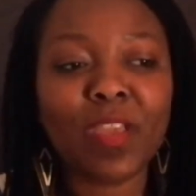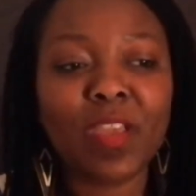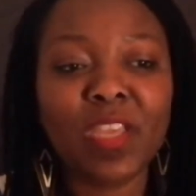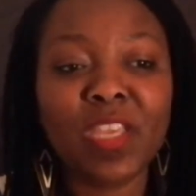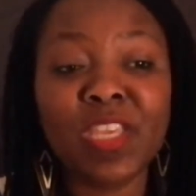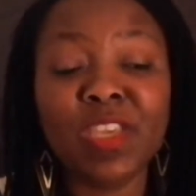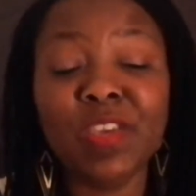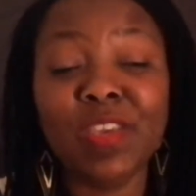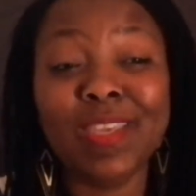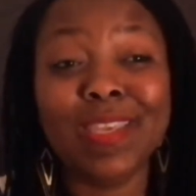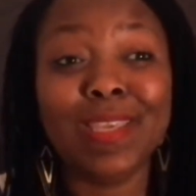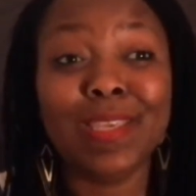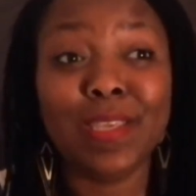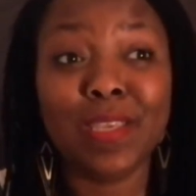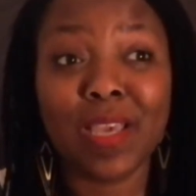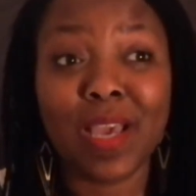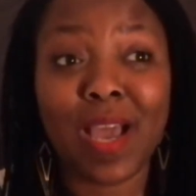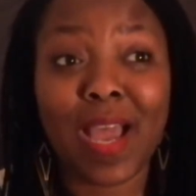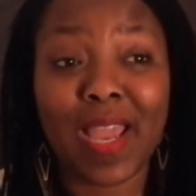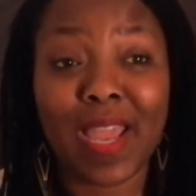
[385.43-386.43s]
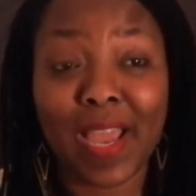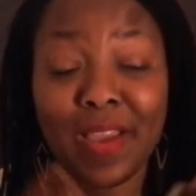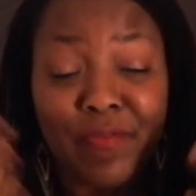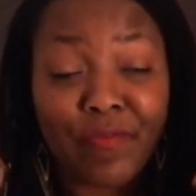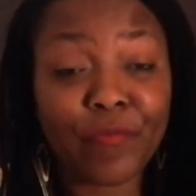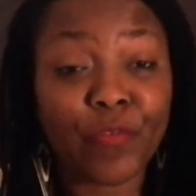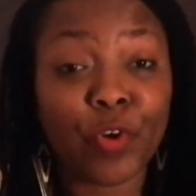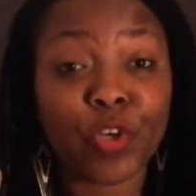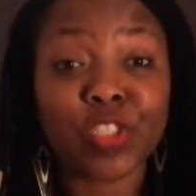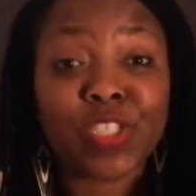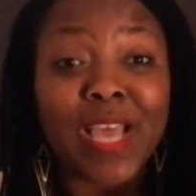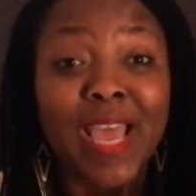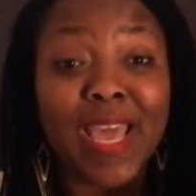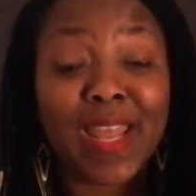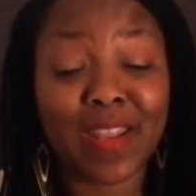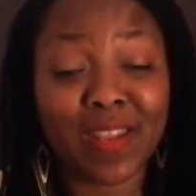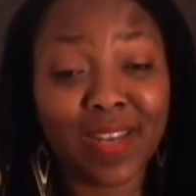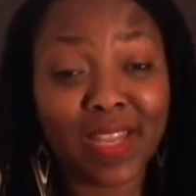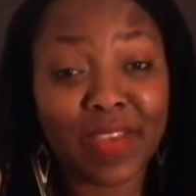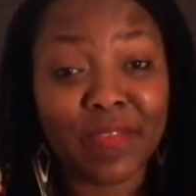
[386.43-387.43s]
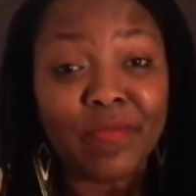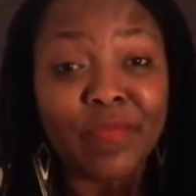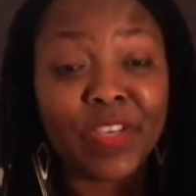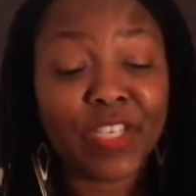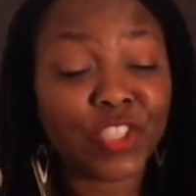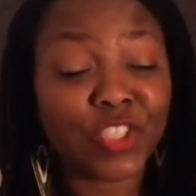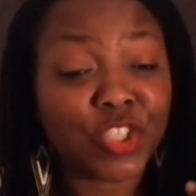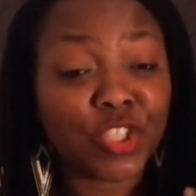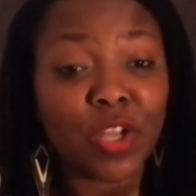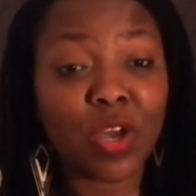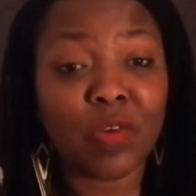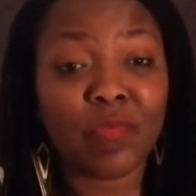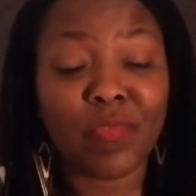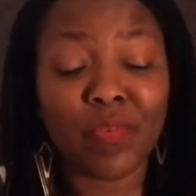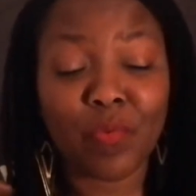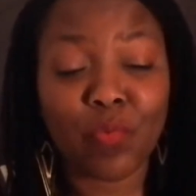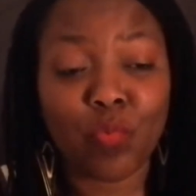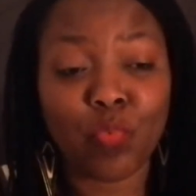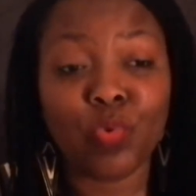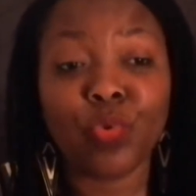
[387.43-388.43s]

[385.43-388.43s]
I first had a vision of